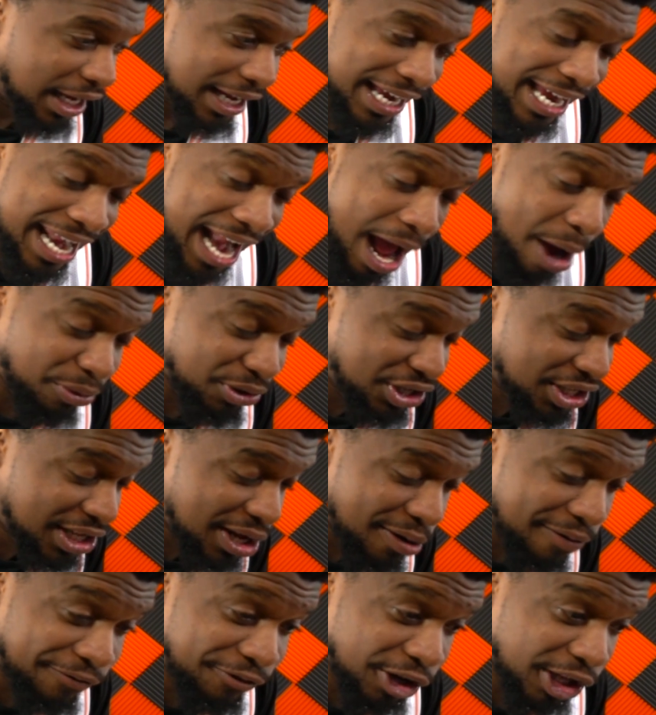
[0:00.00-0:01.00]
and I was
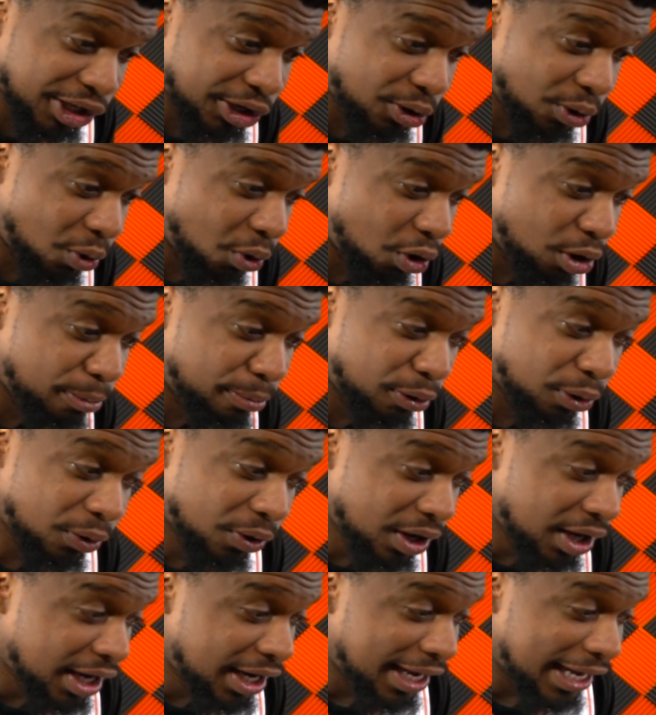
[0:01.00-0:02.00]
still feeling
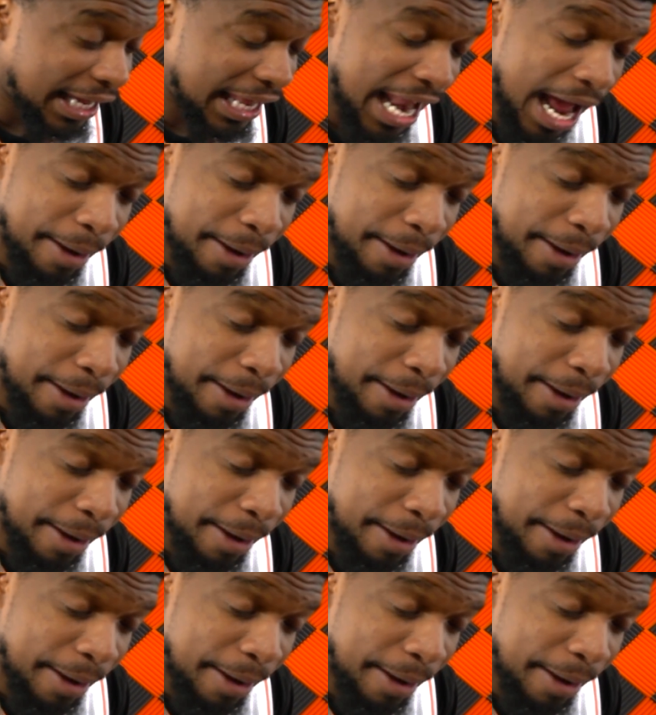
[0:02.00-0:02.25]
horrible. And